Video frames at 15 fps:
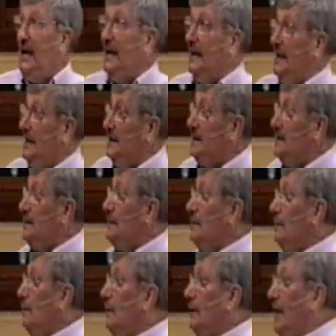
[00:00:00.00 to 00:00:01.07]
is to
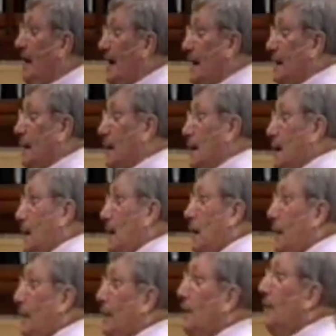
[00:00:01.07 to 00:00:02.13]
look at a
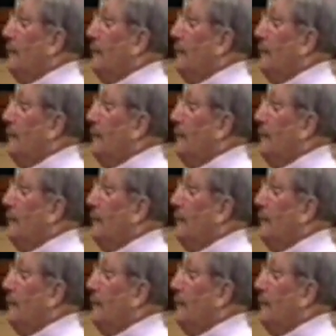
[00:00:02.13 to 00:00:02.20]
couple of